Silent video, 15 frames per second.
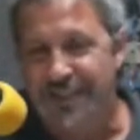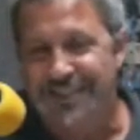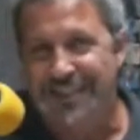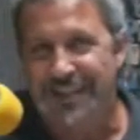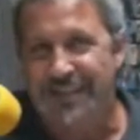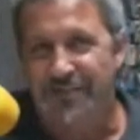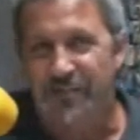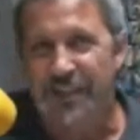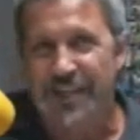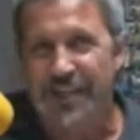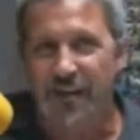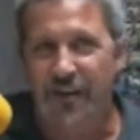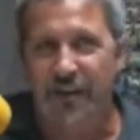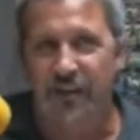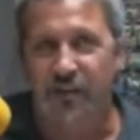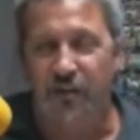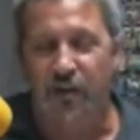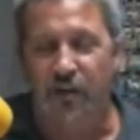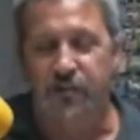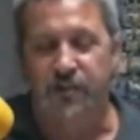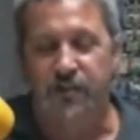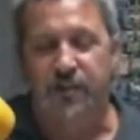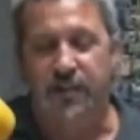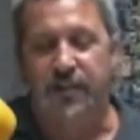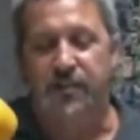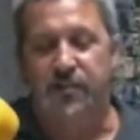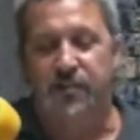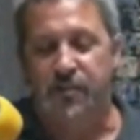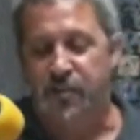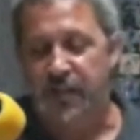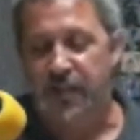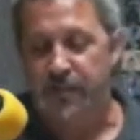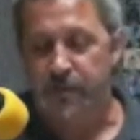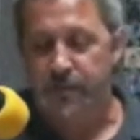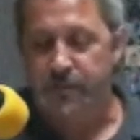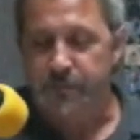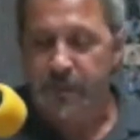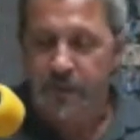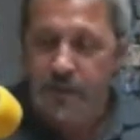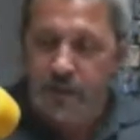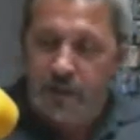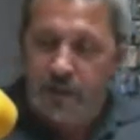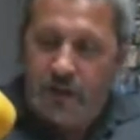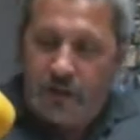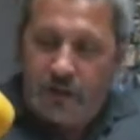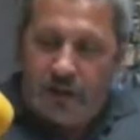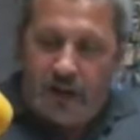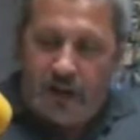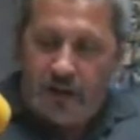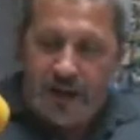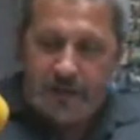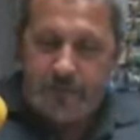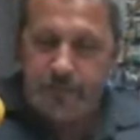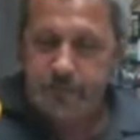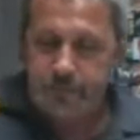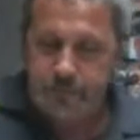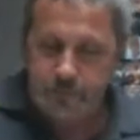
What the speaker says: instead of carrying the cartridge into the chamber. All right.